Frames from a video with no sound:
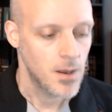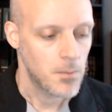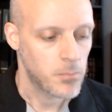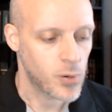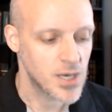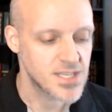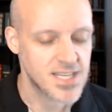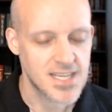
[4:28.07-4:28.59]

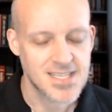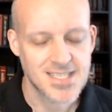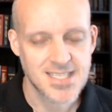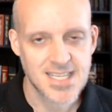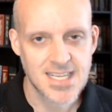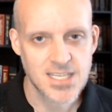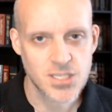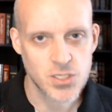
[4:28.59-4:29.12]
Prince
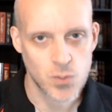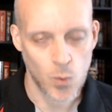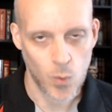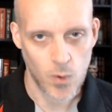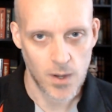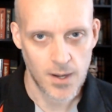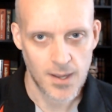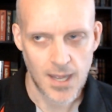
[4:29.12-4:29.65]

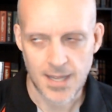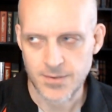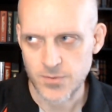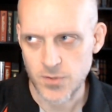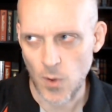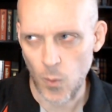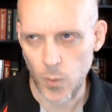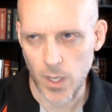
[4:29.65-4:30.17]
Zizor. I
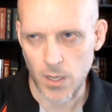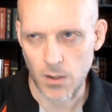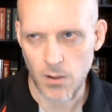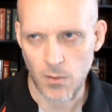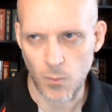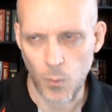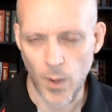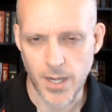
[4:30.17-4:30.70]
don't
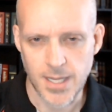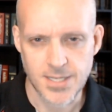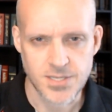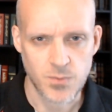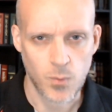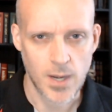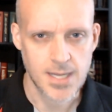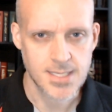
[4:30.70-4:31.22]
recall what
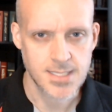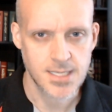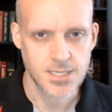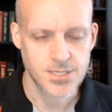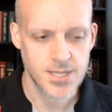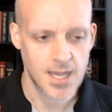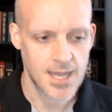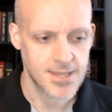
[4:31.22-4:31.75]
his race
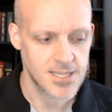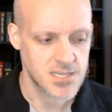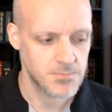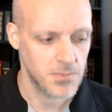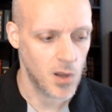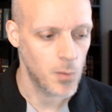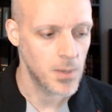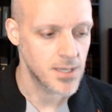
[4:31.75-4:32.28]
is at this
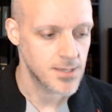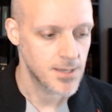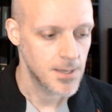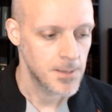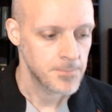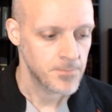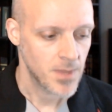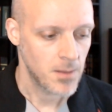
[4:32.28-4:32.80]
moment,
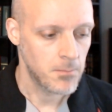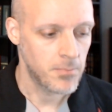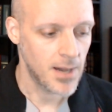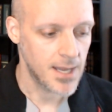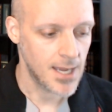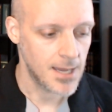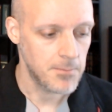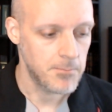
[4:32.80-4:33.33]

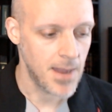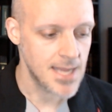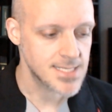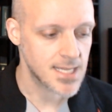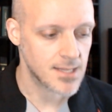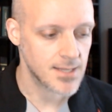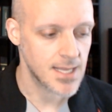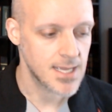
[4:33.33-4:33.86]
but
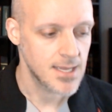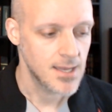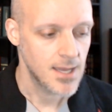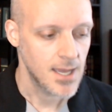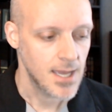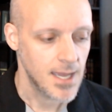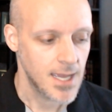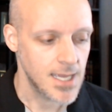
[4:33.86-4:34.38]
basically
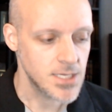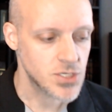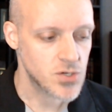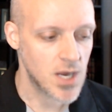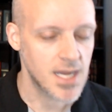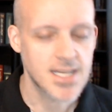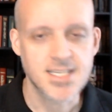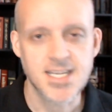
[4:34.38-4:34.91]
he's
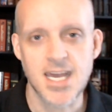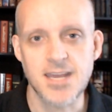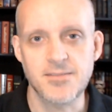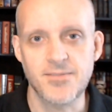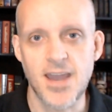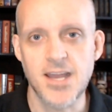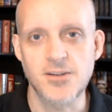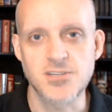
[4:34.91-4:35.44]
trying to take
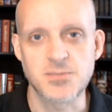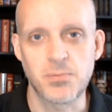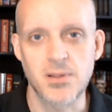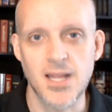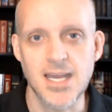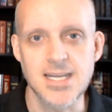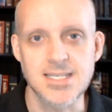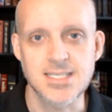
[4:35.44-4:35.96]
Vader's
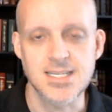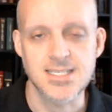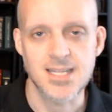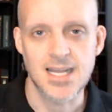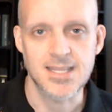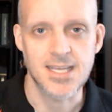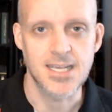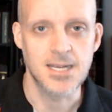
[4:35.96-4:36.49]
place as
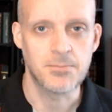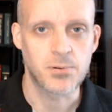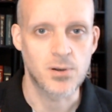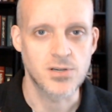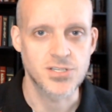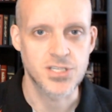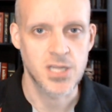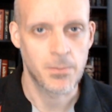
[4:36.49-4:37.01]
like the
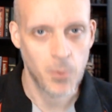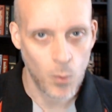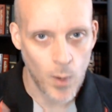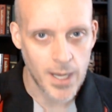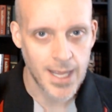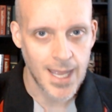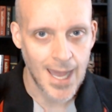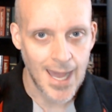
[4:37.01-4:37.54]
Emperor's number
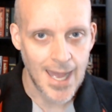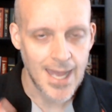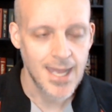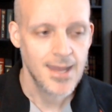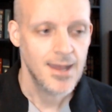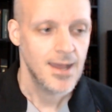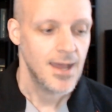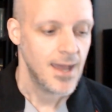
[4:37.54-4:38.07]
one guy,
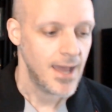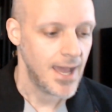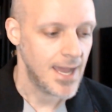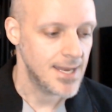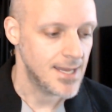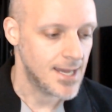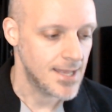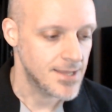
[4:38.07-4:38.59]

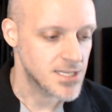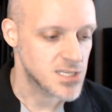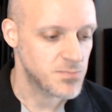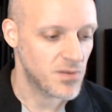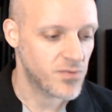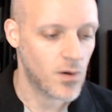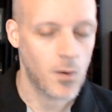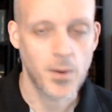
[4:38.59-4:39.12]
and this is
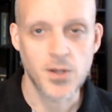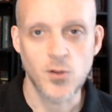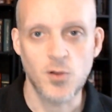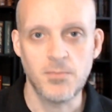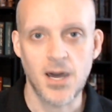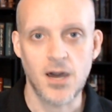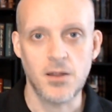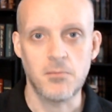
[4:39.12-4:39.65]
before we knew
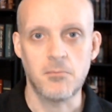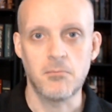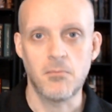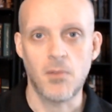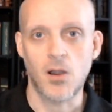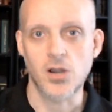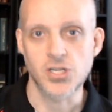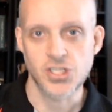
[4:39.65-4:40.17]
about
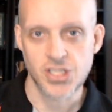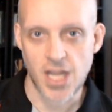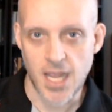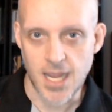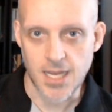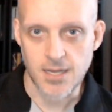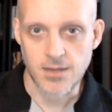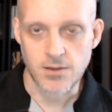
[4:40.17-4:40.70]
Mara
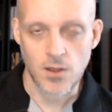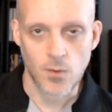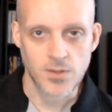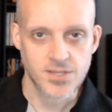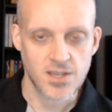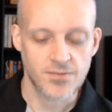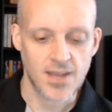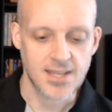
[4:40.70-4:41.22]
Jade, you know,
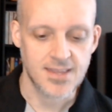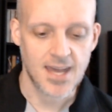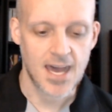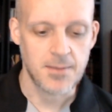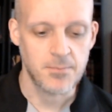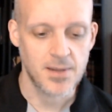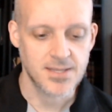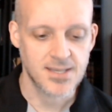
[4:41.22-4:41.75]
and stuff like
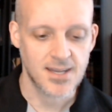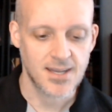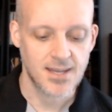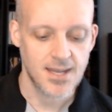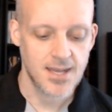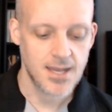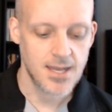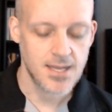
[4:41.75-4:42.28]
that. But
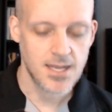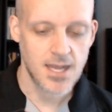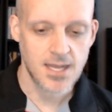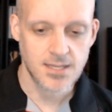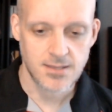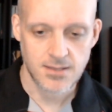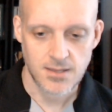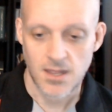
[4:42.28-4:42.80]

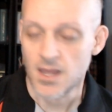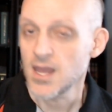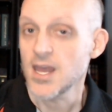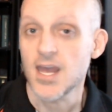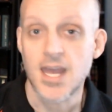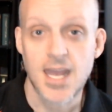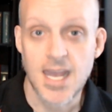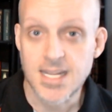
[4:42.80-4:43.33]

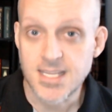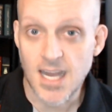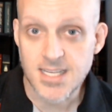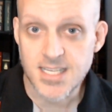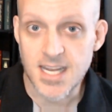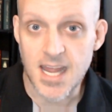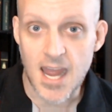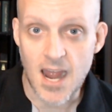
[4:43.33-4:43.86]
it
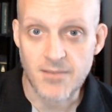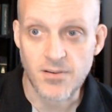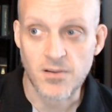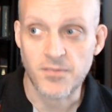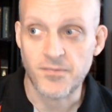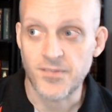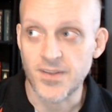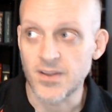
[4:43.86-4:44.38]
doesn't
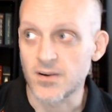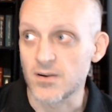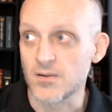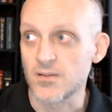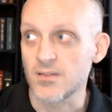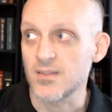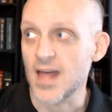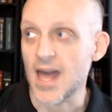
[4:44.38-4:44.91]
ever
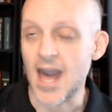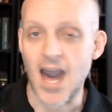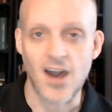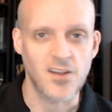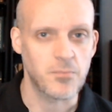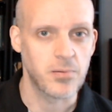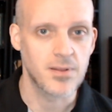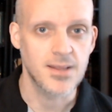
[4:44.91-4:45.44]
feel
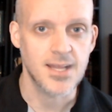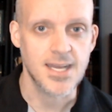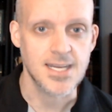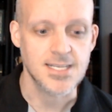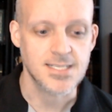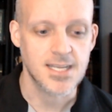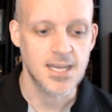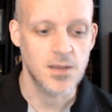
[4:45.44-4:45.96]
out of
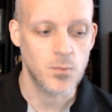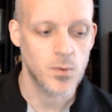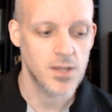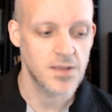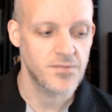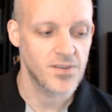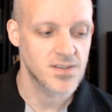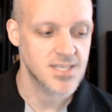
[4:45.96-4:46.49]
place. It
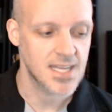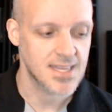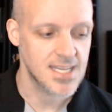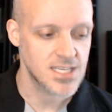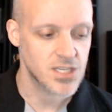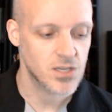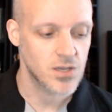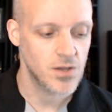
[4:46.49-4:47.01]
really feels like
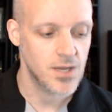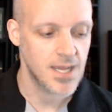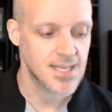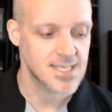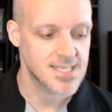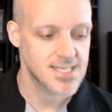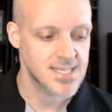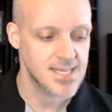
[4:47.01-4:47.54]
this could
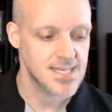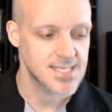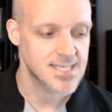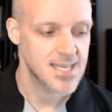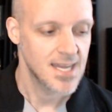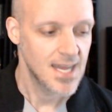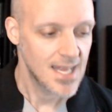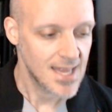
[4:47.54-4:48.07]

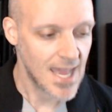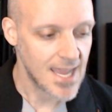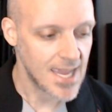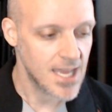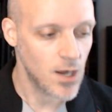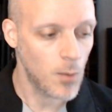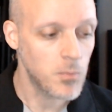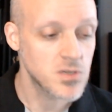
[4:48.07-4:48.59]
exist. Like,
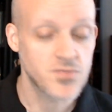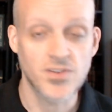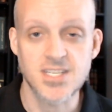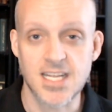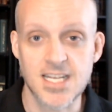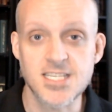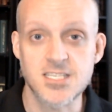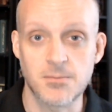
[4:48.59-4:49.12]
it almost feels
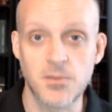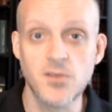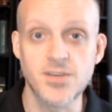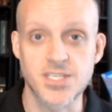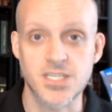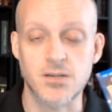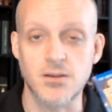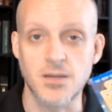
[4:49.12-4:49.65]
like this is a
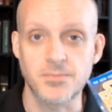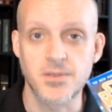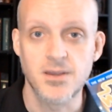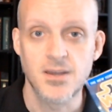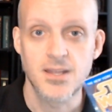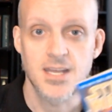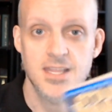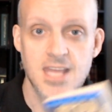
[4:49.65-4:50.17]
movie script
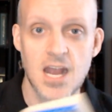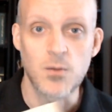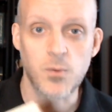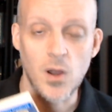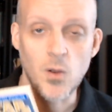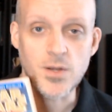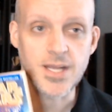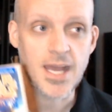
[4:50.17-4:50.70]
that they
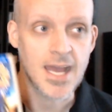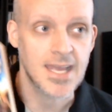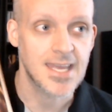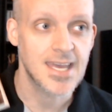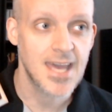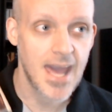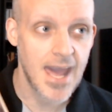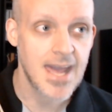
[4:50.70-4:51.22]
wrote in
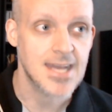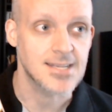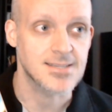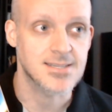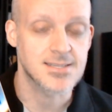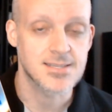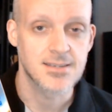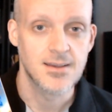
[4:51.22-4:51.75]

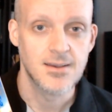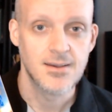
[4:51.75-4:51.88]
case